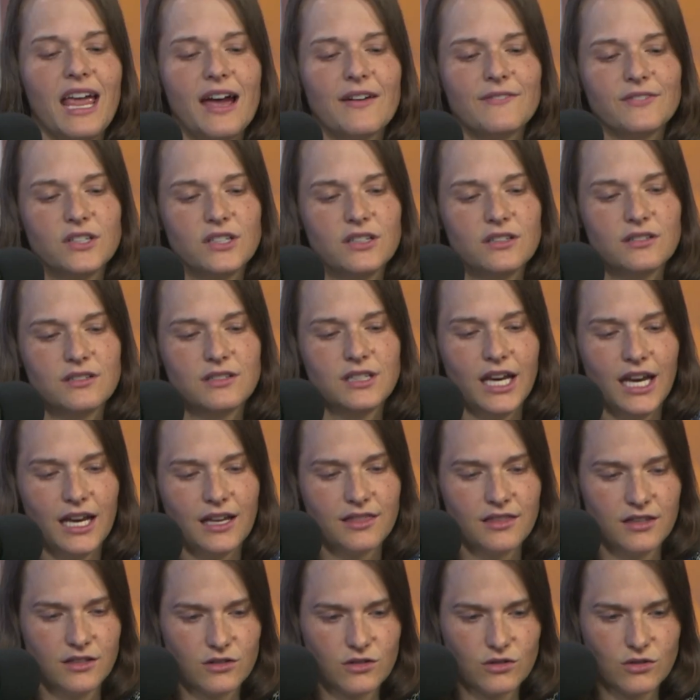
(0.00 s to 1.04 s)
have to
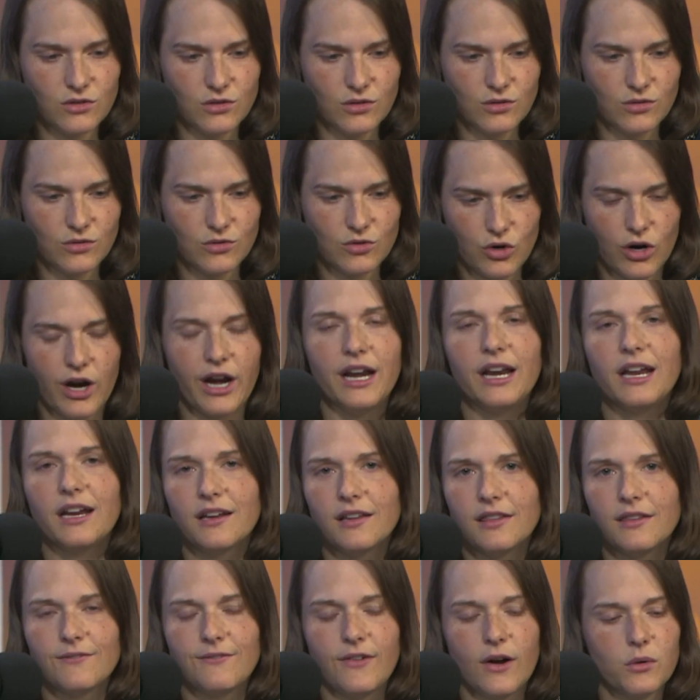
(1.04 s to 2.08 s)
take this training
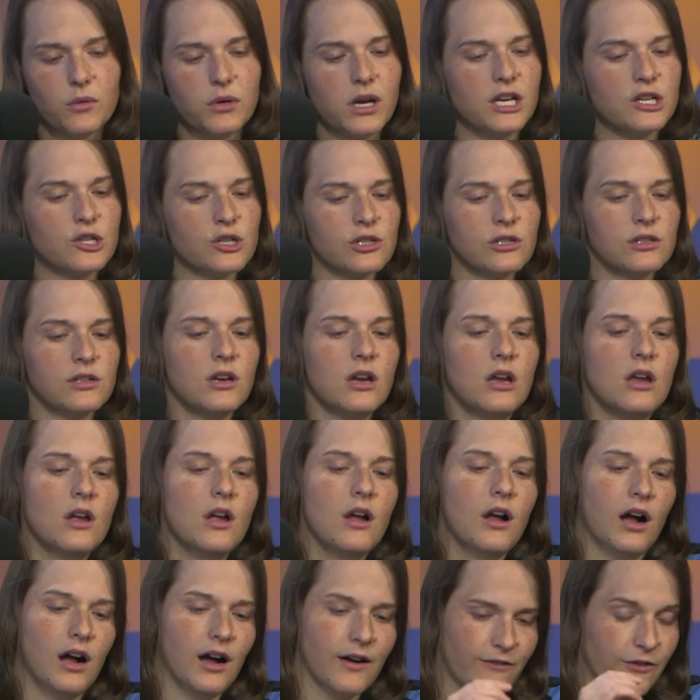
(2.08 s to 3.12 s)
and the foundation
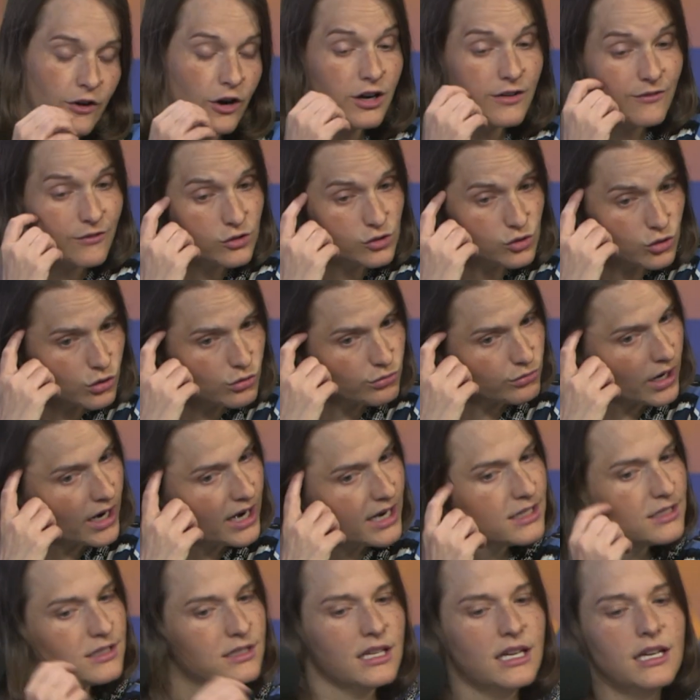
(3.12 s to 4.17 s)
uh, for individual
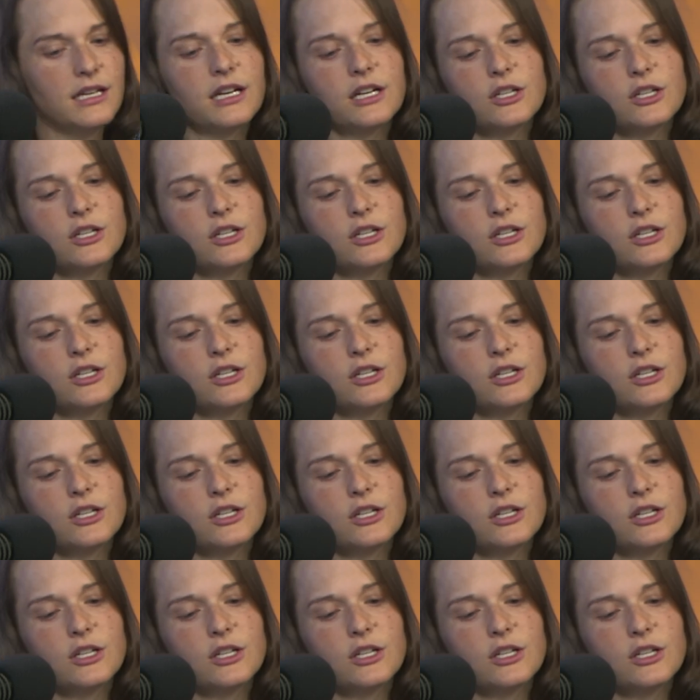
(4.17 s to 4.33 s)
rights in